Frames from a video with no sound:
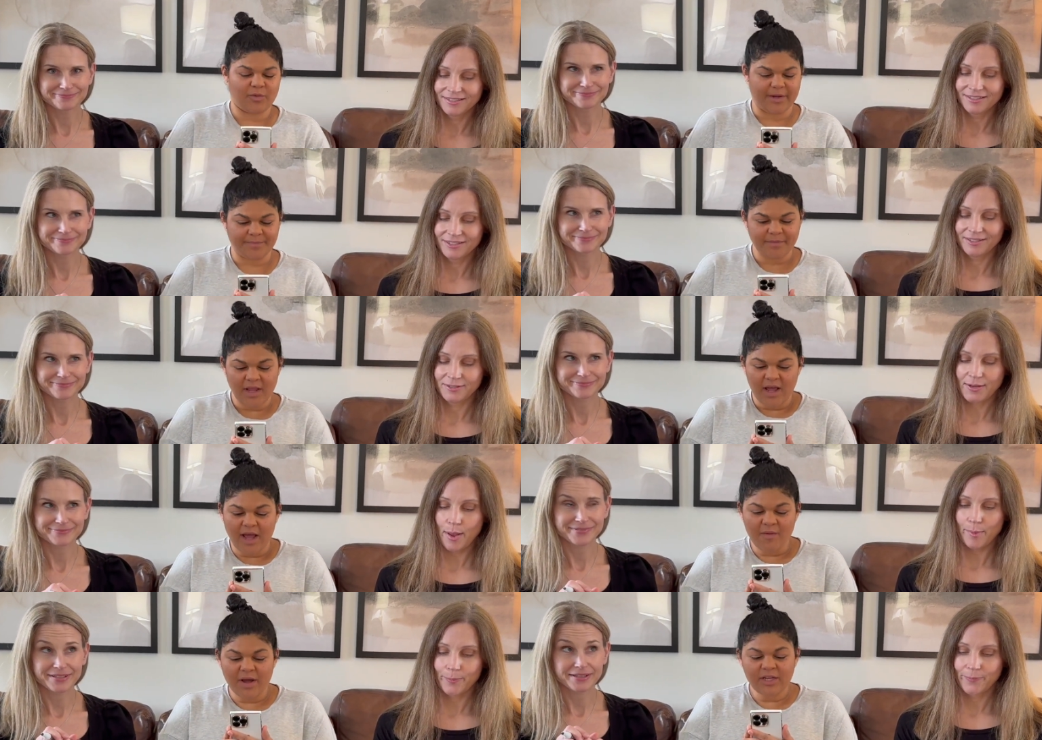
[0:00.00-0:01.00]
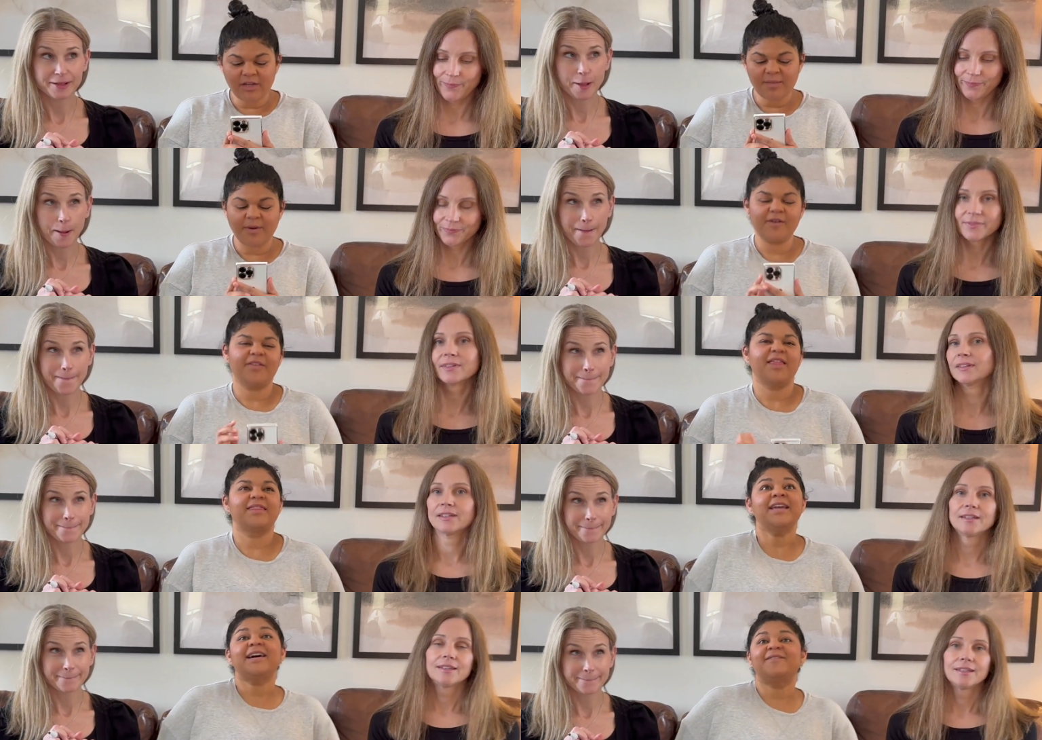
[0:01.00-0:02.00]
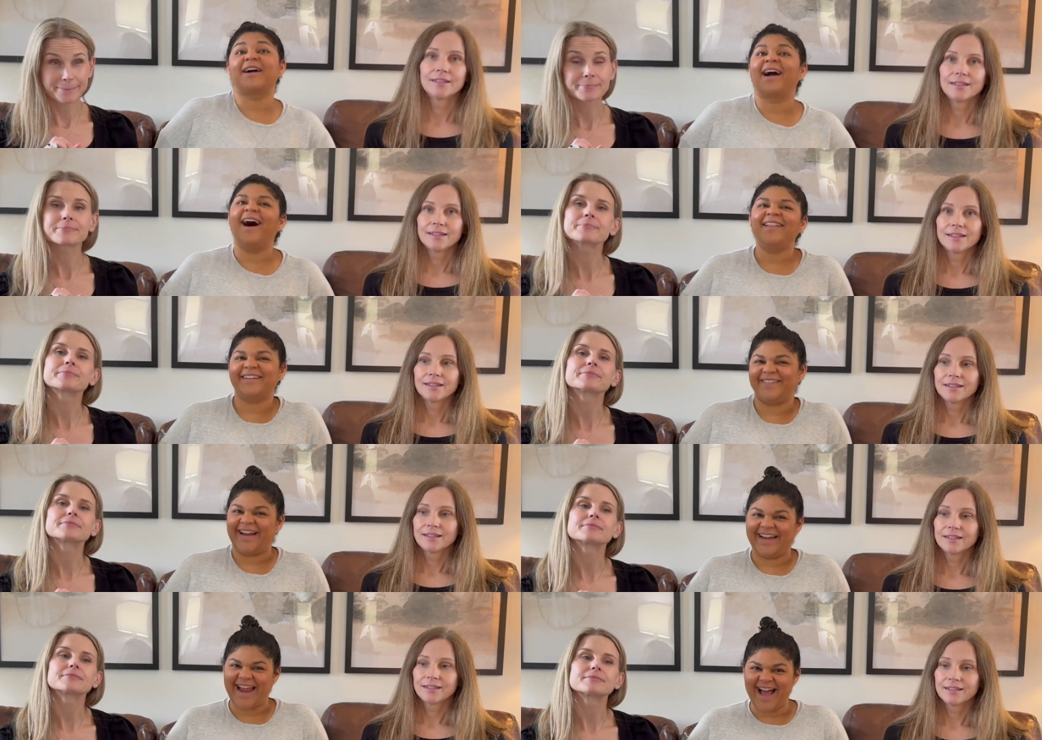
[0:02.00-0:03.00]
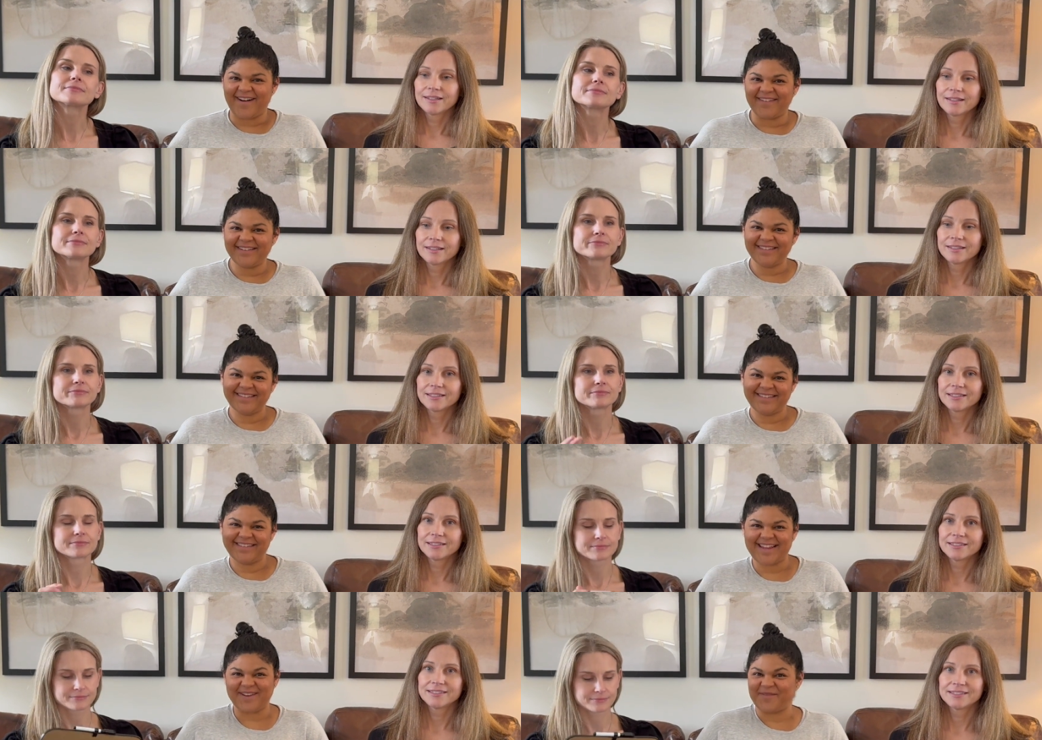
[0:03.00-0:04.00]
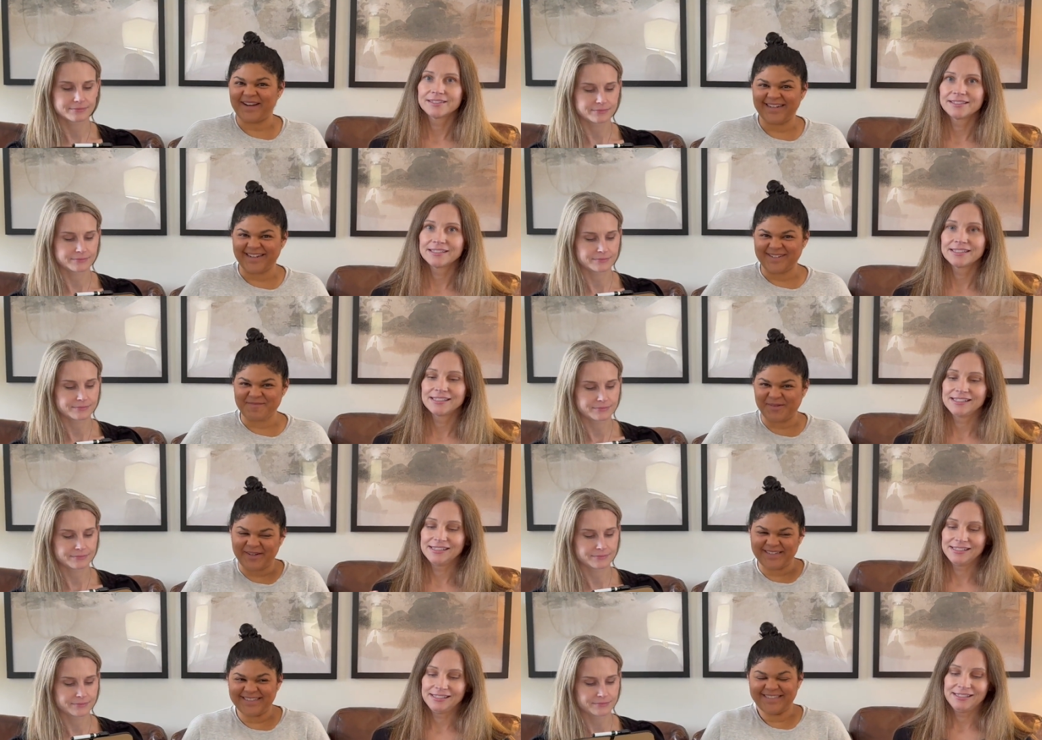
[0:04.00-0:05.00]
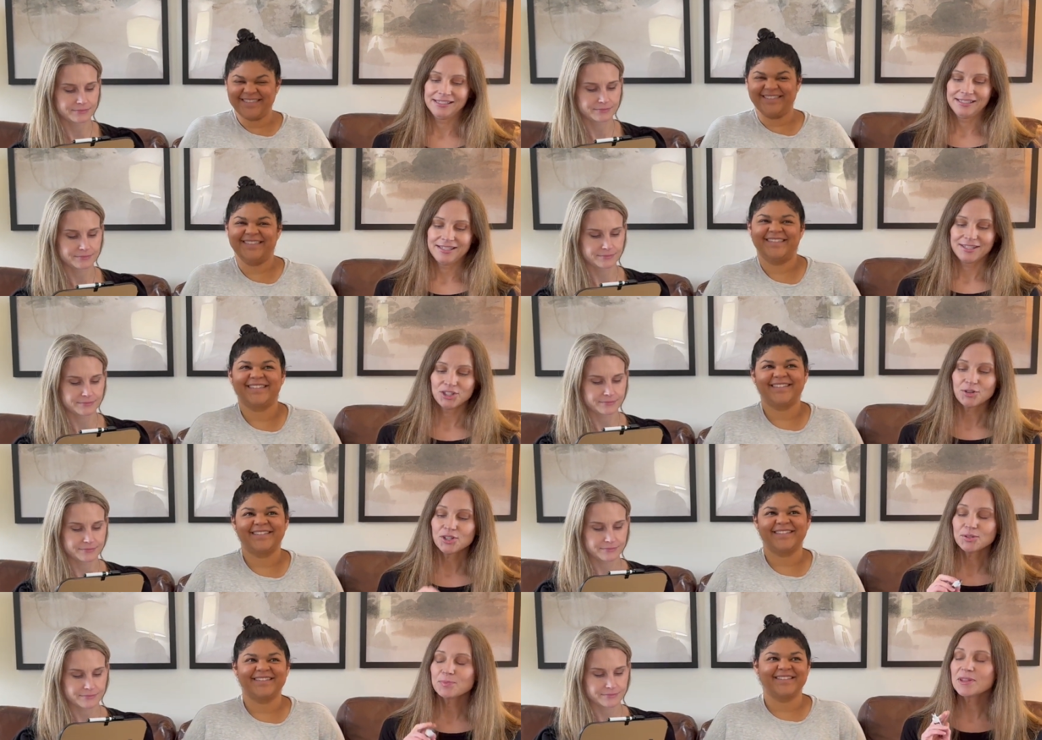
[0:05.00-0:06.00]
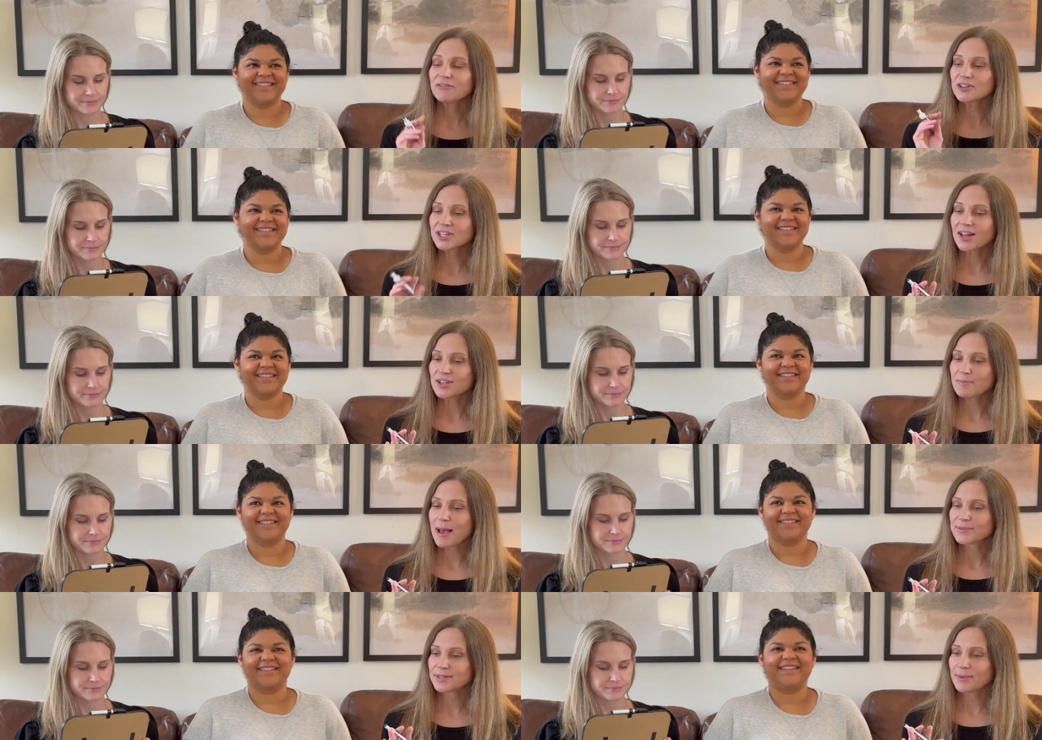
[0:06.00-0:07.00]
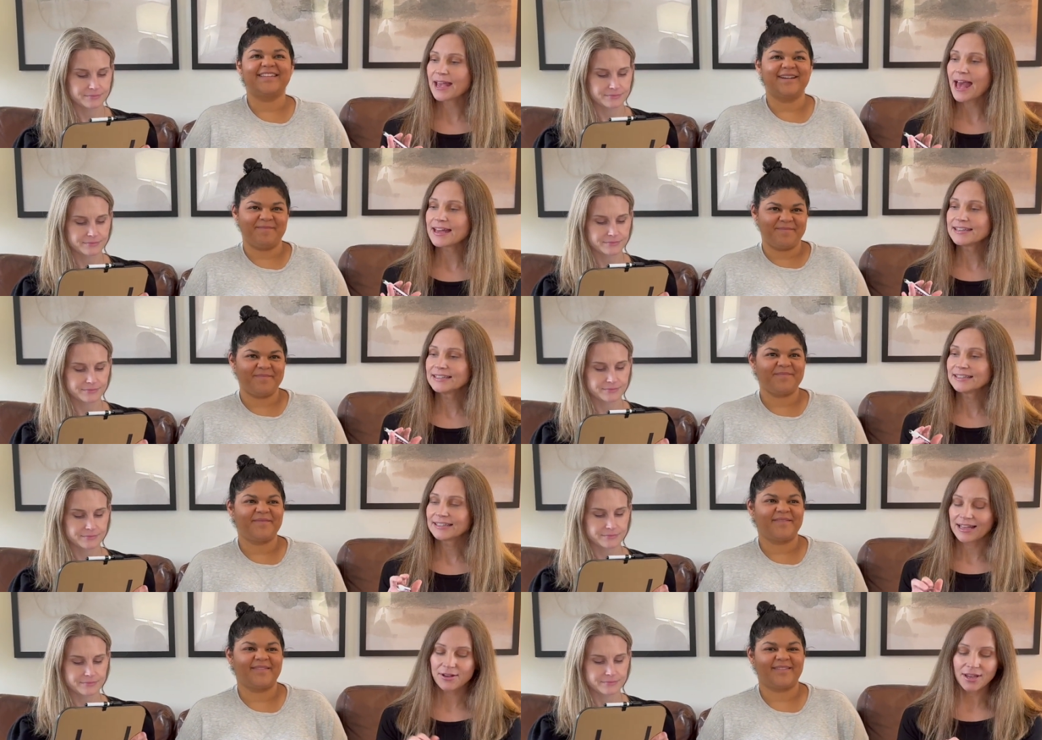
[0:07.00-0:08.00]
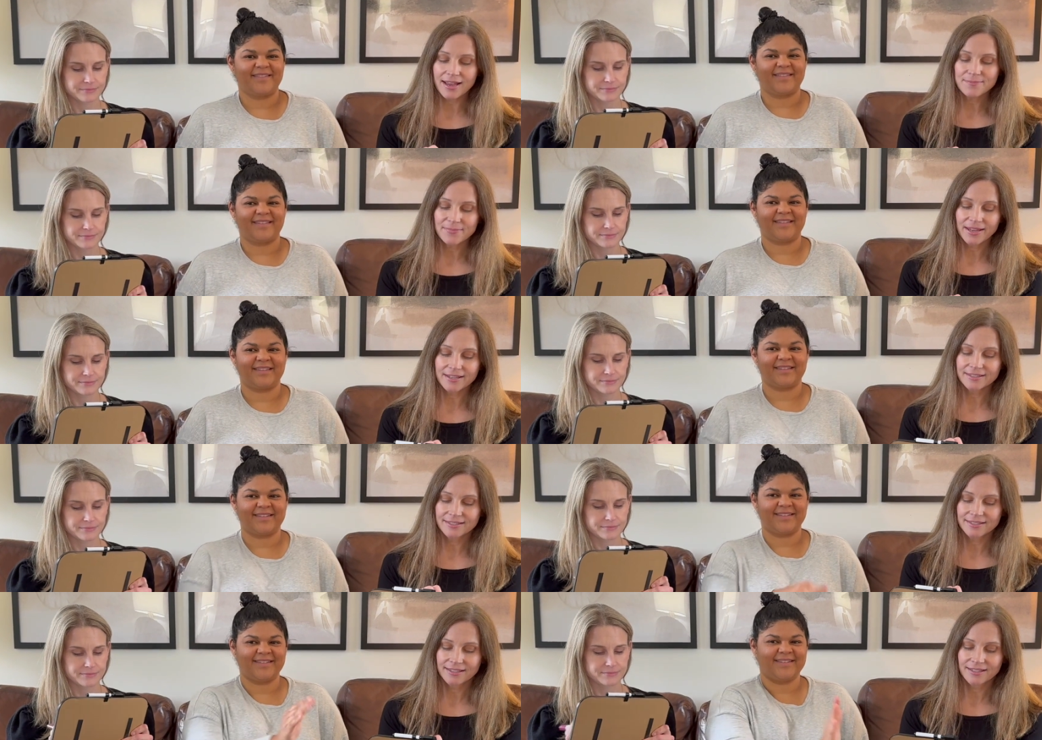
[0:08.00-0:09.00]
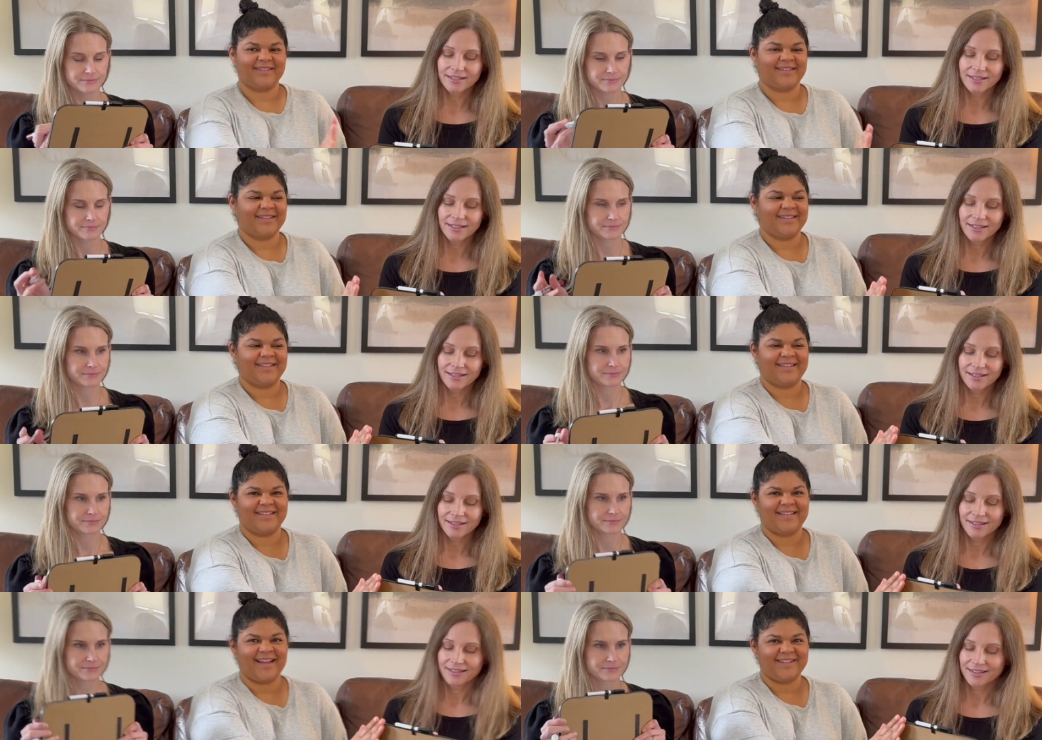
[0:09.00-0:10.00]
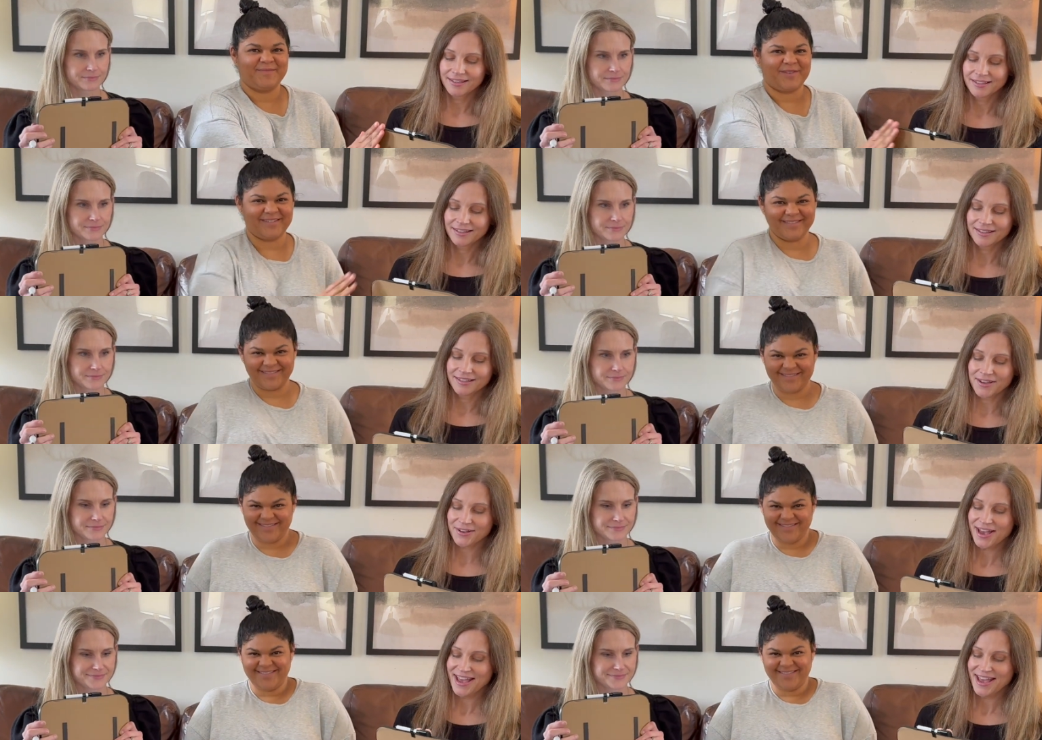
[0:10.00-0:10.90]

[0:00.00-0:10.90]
Speaker 1: one. I want you to both think of a color right now and write it on your board. Should it
Speaker 2: just be the first color that pops in my yep. head? Okay, because. Hide your board. Okay.